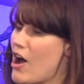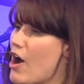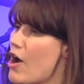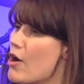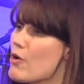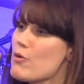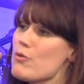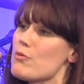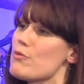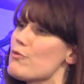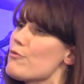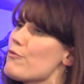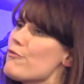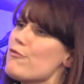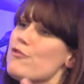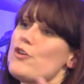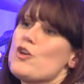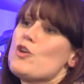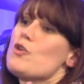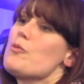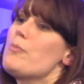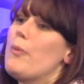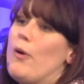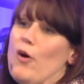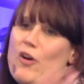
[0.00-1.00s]
own
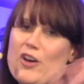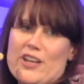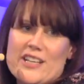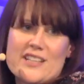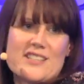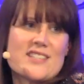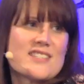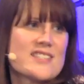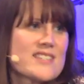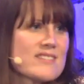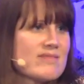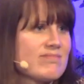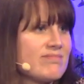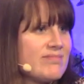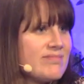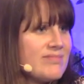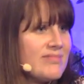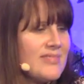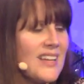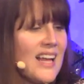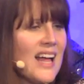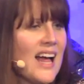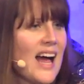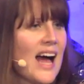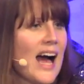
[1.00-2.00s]
viewpoints
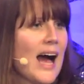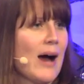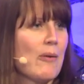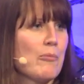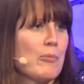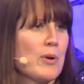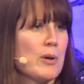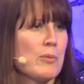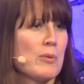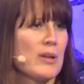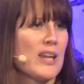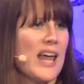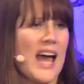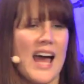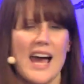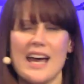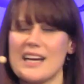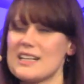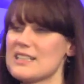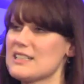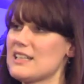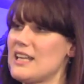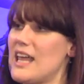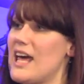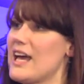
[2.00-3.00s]
and we will
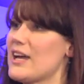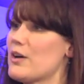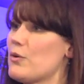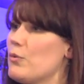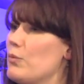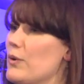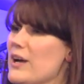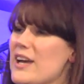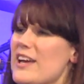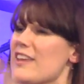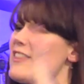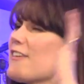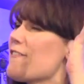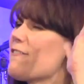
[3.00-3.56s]
act like we're the